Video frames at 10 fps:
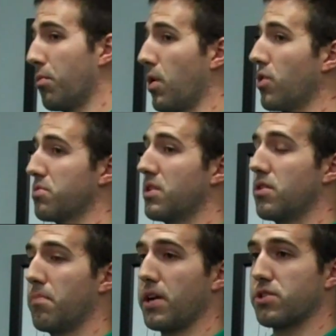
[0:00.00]
We also
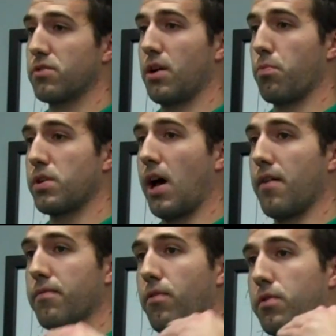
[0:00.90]
need to make sure that we're
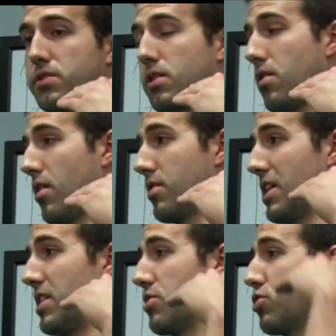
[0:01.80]
not focusing on eating